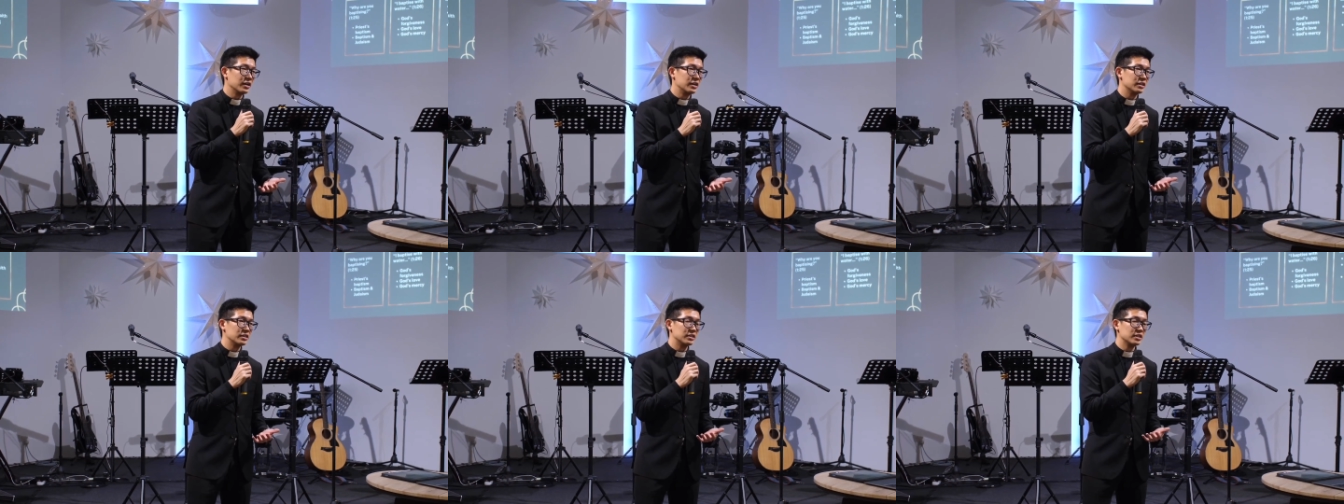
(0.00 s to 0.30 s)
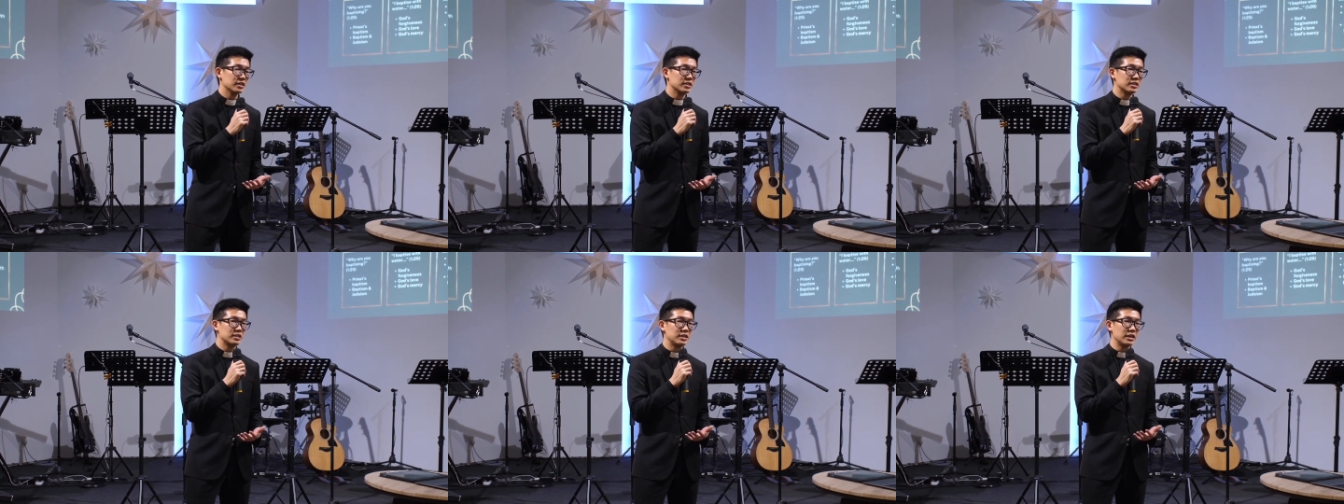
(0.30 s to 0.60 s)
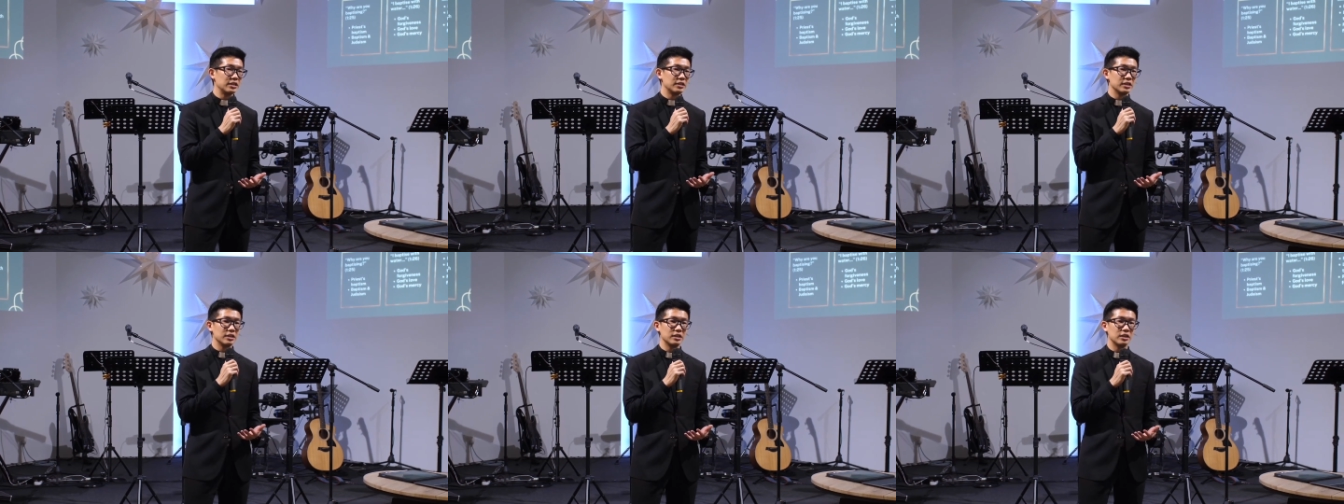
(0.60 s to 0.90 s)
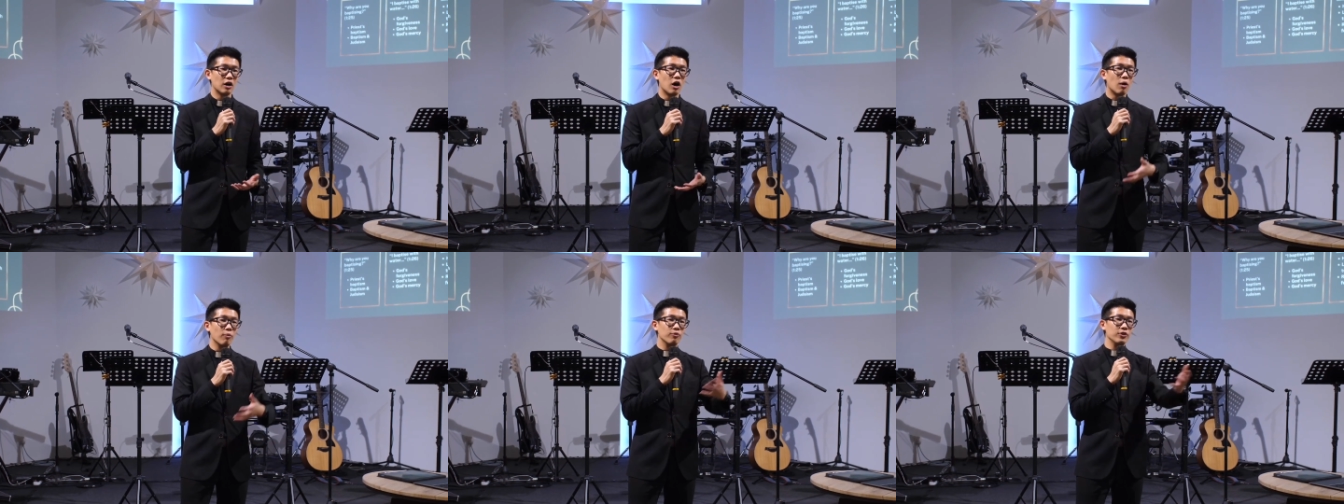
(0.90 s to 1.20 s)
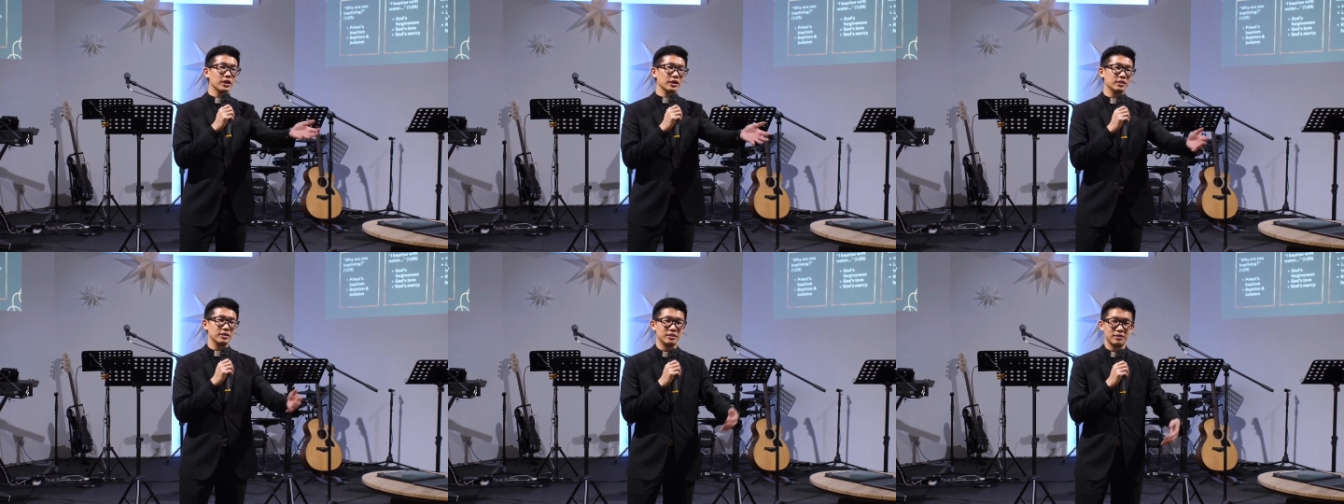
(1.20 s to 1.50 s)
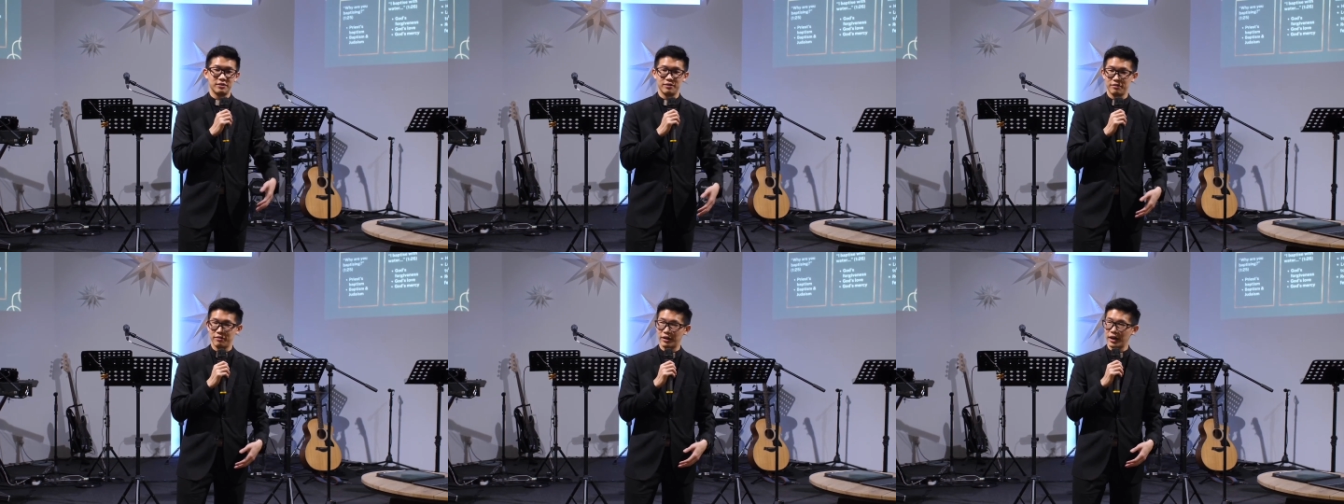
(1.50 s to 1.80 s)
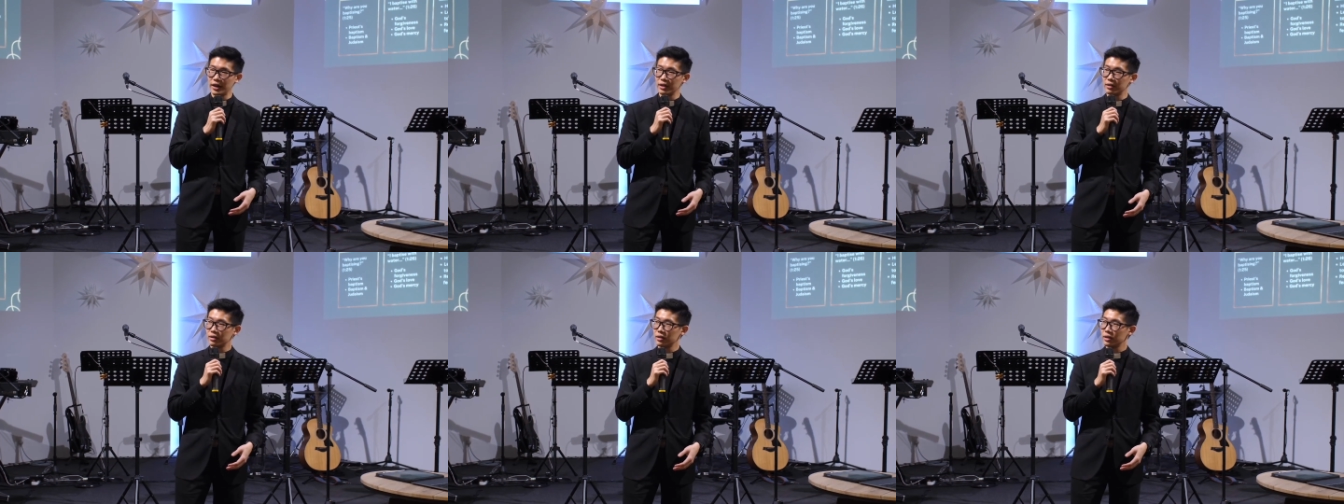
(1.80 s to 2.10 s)
He's just stating the obvious,
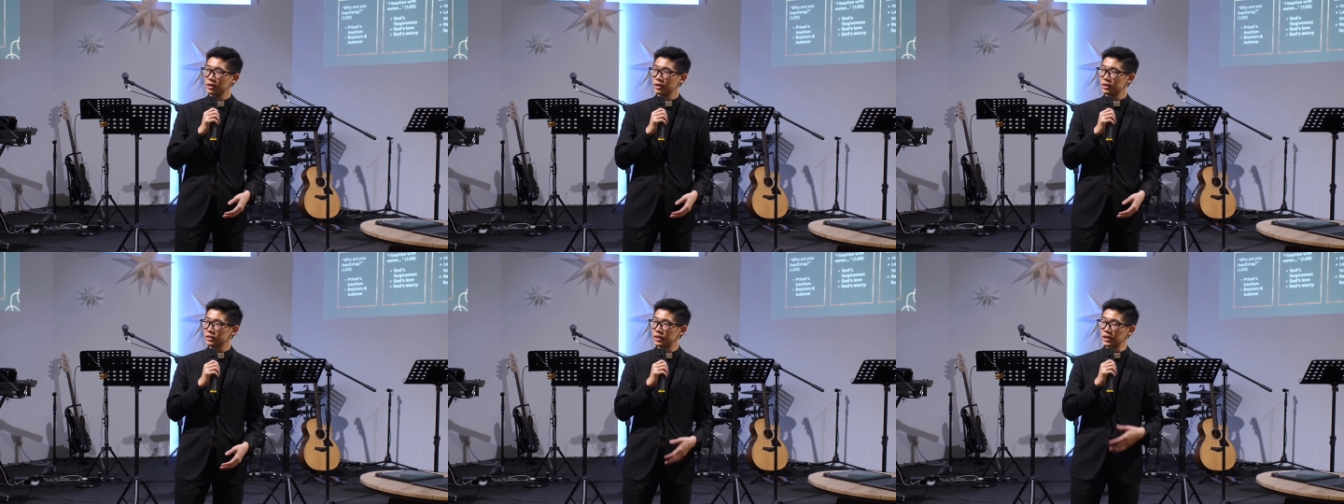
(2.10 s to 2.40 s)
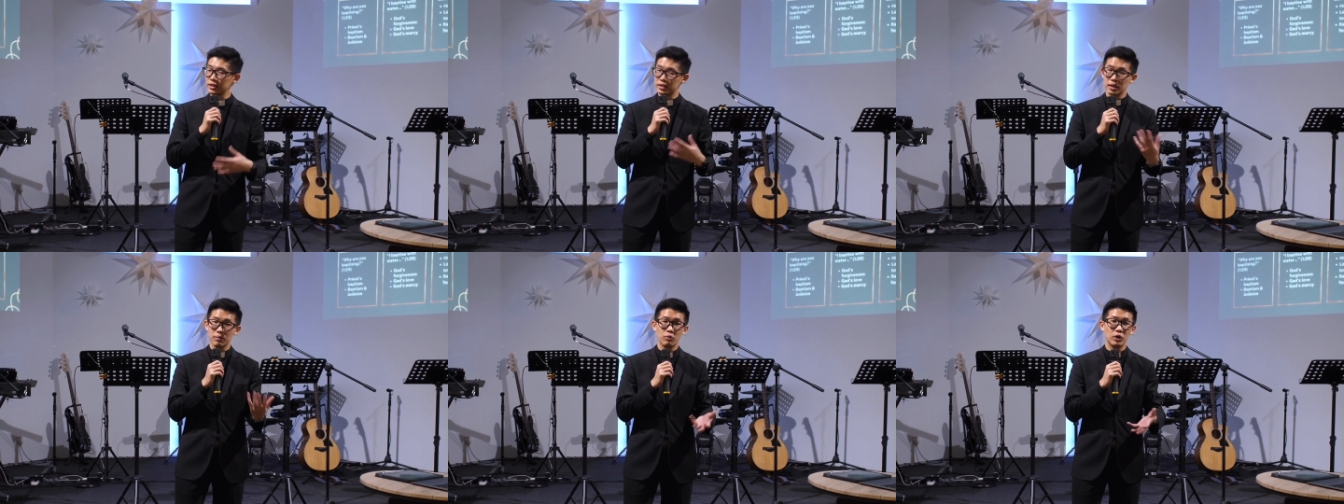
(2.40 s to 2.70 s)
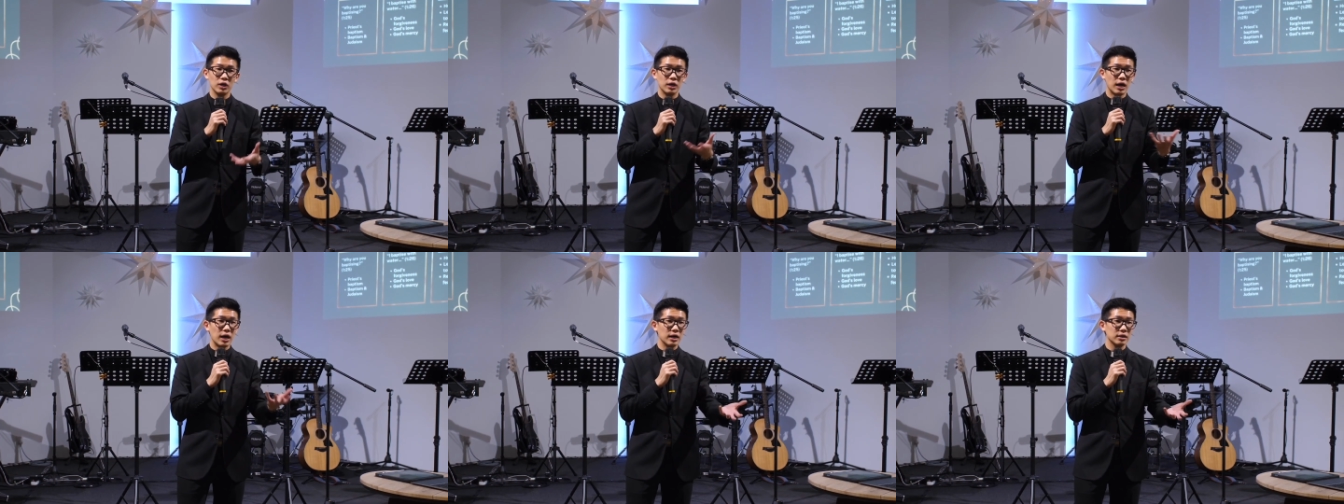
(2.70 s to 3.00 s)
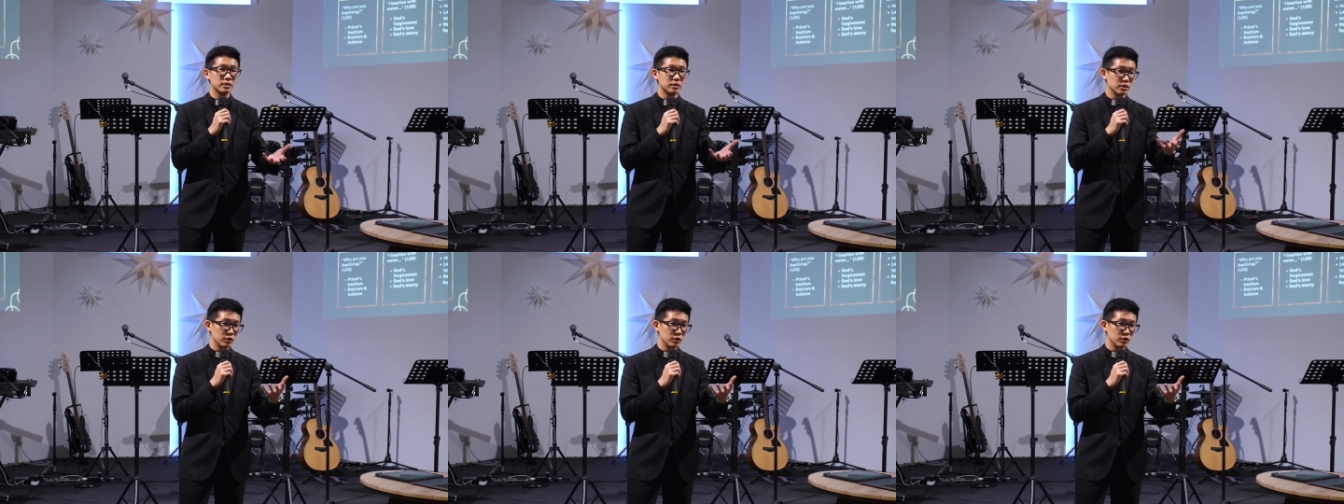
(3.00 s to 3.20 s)
right? It's like someone asks,